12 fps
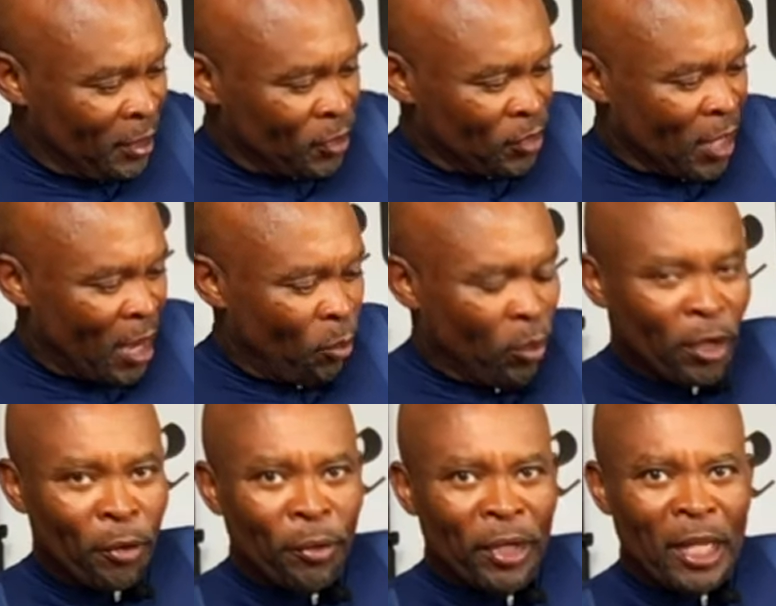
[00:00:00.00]
So I
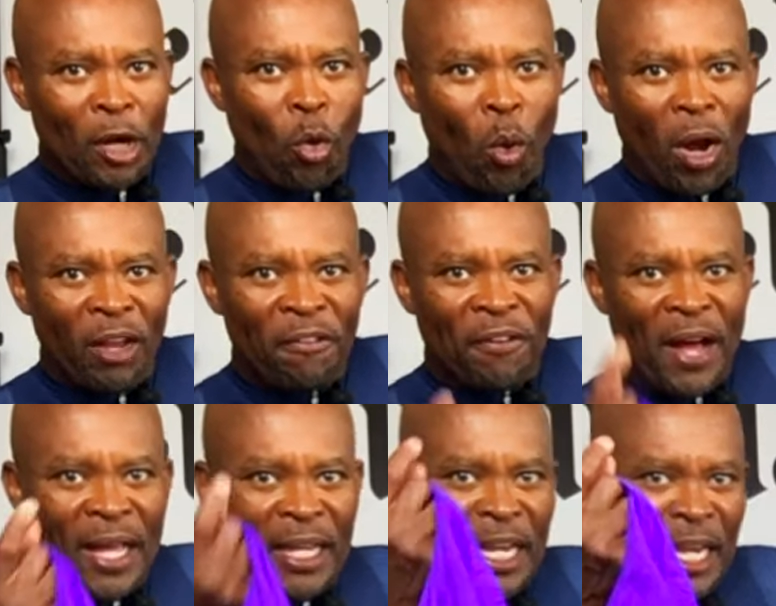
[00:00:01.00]
want to really
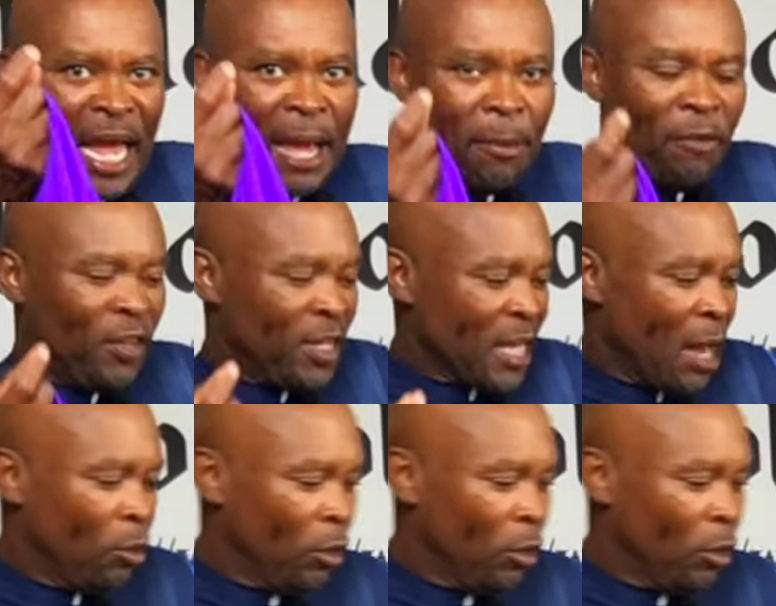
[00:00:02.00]
qualify the name of this. I